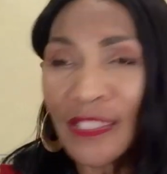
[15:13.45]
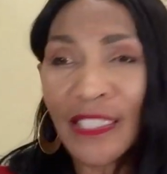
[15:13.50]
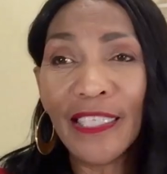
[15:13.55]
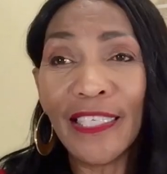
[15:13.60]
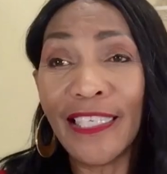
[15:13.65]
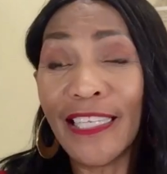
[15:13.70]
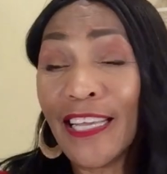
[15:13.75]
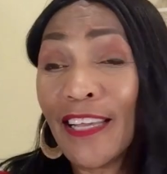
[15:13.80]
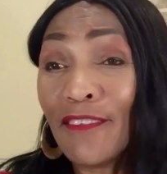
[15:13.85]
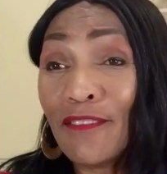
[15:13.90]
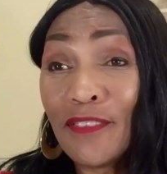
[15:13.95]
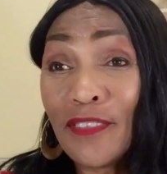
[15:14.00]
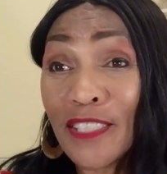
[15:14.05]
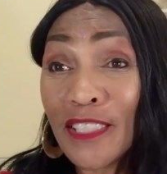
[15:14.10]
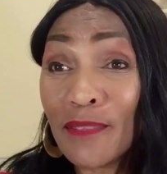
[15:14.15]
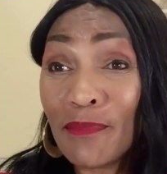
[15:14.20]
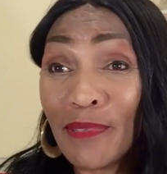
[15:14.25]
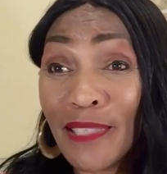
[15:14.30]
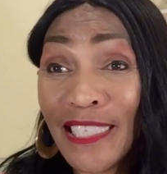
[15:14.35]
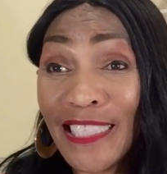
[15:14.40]
Honey, I've
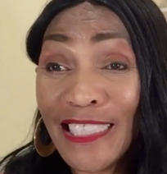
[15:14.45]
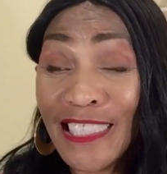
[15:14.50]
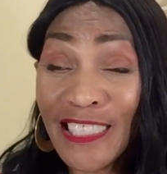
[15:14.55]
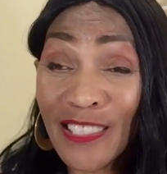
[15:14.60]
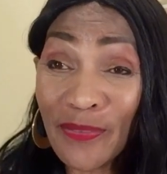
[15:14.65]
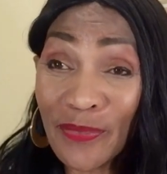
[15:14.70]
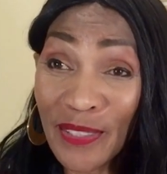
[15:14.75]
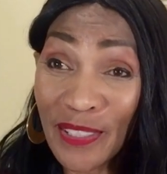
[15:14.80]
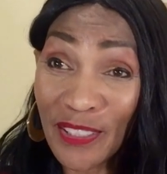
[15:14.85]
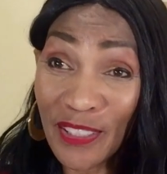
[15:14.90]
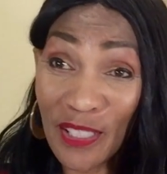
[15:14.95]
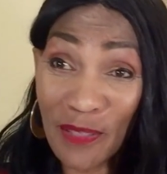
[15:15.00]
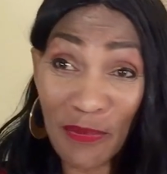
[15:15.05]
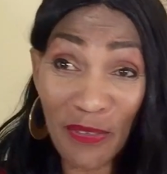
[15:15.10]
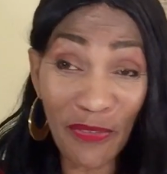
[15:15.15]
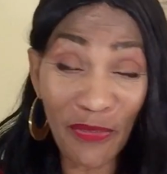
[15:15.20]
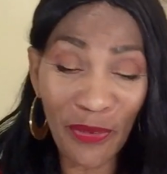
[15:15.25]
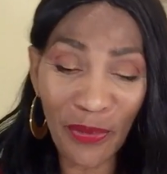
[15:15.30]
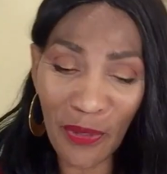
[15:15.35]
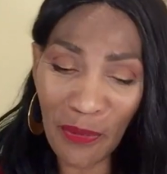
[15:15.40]
explained this one to you
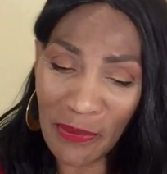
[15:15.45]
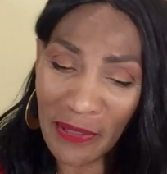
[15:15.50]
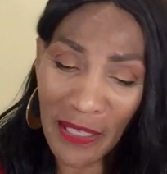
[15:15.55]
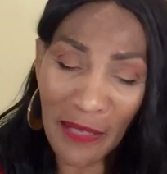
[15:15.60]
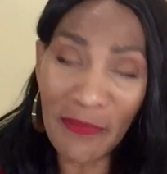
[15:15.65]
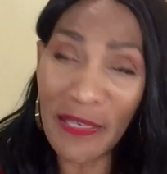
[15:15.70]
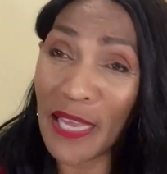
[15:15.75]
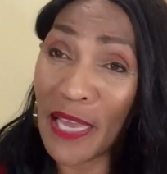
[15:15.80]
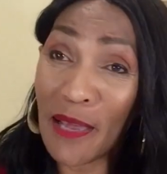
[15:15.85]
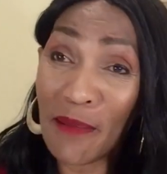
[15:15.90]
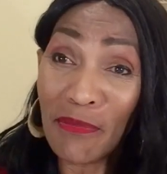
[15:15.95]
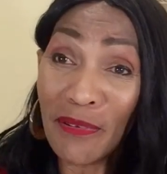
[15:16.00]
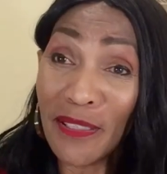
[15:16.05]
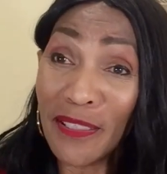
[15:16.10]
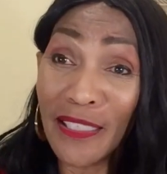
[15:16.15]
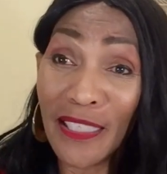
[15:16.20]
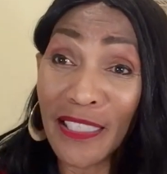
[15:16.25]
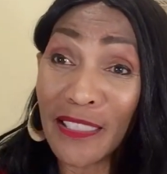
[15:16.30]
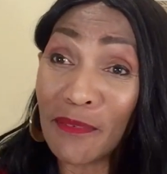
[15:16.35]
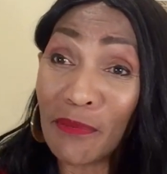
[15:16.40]
before, but I'm happy
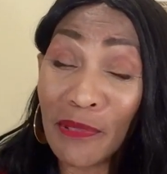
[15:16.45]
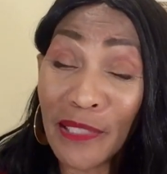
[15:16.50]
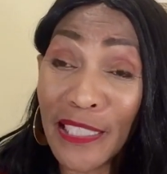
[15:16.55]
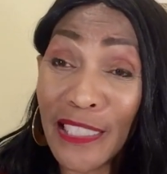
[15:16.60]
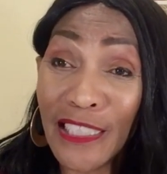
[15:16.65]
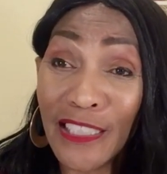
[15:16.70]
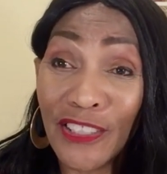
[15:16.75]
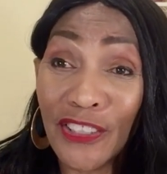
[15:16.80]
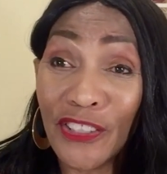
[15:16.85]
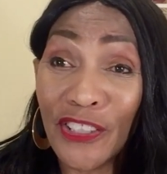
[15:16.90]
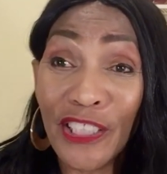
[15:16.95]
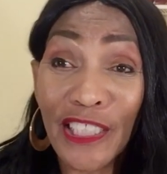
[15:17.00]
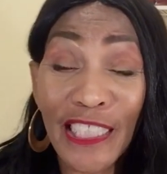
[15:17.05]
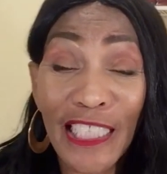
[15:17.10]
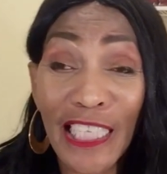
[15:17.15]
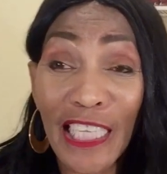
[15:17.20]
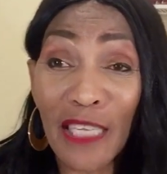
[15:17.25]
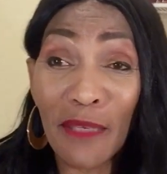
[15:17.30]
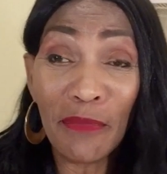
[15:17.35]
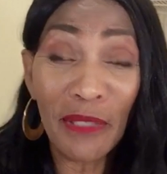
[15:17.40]
to explain it to you
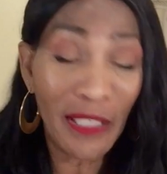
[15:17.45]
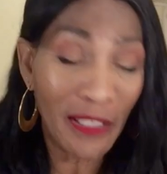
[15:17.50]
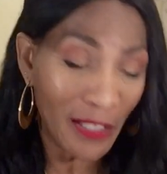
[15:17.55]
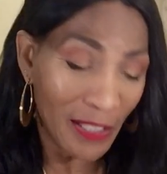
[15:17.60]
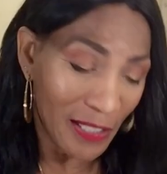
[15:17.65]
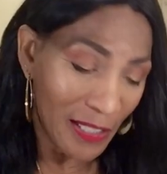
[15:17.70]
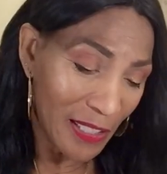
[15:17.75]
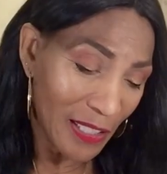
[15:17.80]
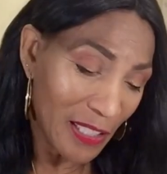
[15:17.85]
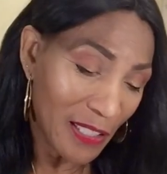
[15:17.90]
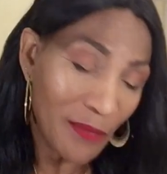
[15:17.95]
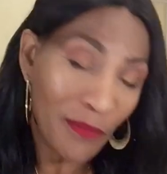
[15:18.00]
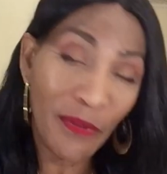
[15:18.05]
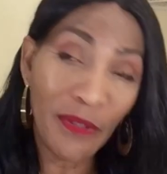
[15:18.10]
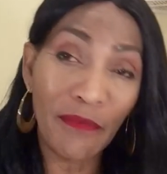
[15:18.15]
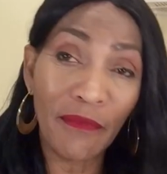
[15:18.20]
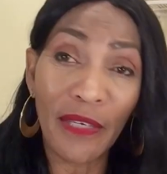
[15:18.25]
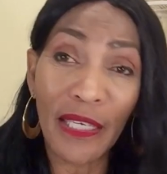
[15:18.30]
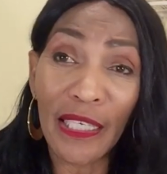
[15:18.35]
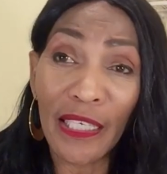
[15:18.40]
again because this
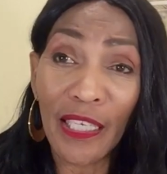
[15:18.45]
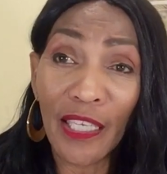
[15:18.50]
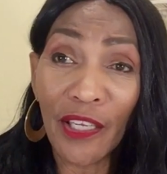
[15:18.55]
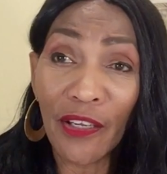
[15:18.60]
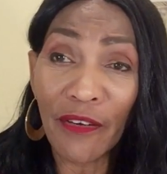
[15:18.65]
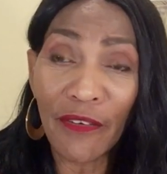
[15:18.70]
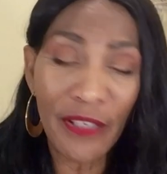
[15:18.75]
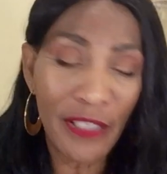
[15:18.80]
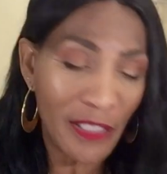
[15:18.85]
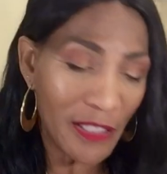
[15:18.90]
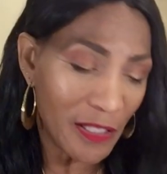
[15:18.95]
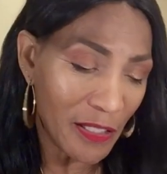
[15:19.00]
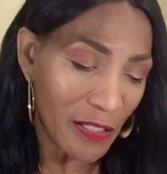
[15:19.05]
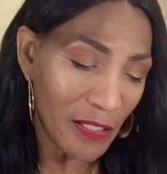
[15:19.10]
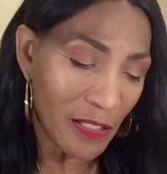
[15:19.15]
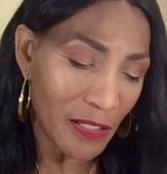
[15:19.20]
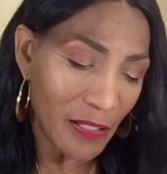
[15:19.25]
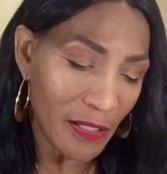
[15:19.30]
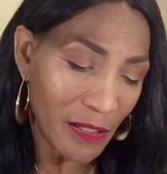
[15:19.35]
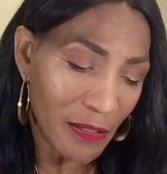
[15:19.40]
one right here is
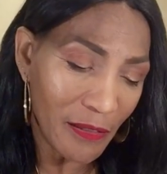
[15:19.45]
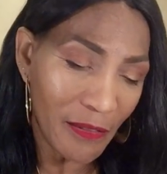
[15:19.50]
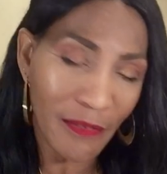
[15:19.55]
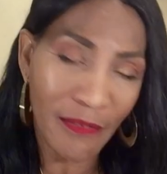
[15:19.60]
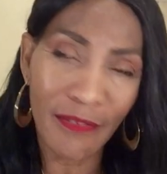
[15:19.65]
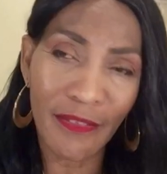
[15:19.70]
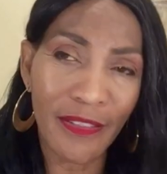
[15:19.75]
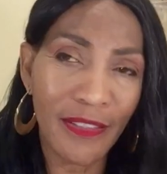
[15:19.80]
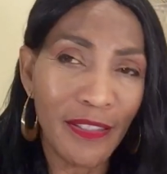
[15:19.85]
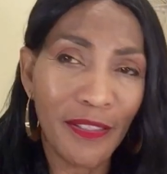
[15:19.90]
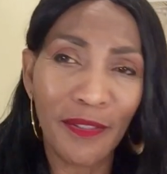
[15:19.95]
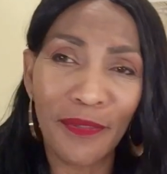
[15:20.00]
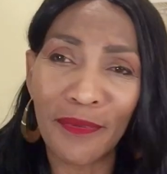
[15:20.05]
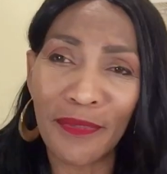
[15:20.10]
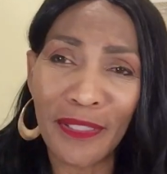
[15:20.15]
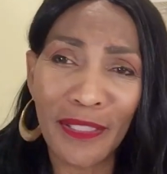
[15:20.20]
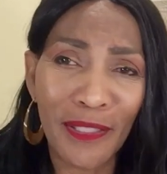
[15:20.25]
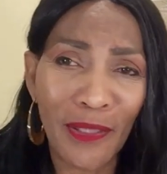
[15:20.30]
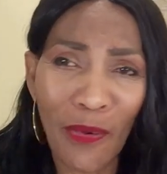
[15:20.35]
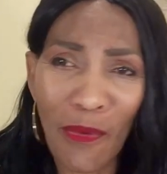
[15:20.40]
so,
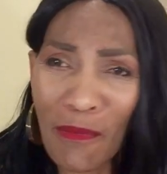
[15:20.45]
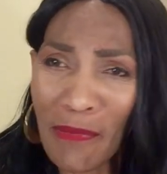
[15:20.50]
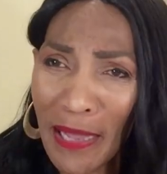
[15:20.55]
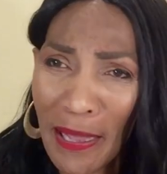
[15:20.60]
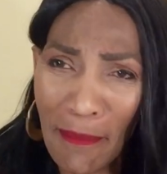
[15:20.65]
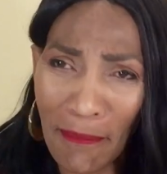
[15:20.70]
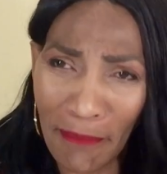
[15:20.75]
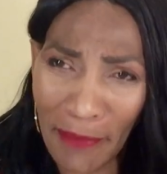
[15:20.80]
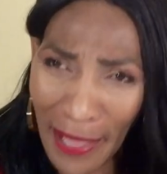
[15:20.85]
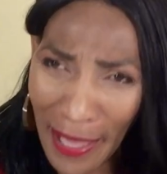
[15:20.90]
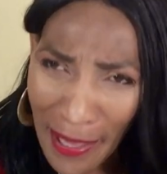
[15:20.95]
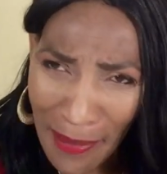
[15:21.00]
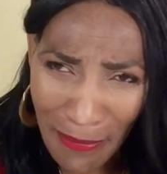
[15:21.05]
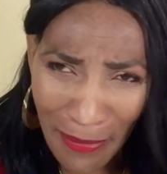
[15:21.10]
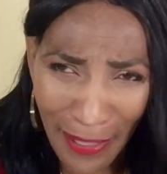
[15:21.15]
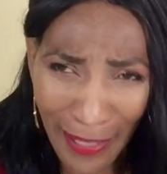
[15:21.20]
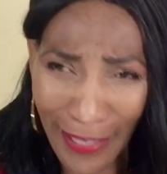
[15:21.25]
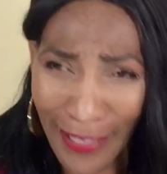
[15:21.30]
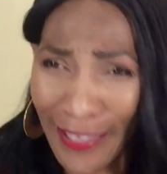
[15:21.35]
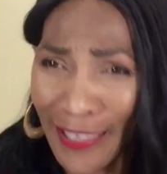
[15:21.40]
so, so my
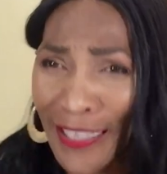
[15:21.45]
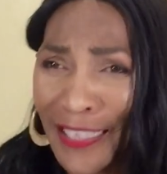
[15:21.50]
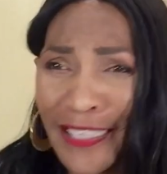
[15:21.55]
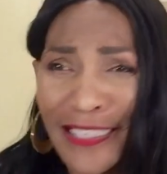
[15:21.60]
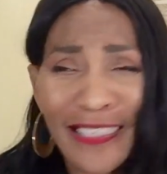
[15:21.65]
baby.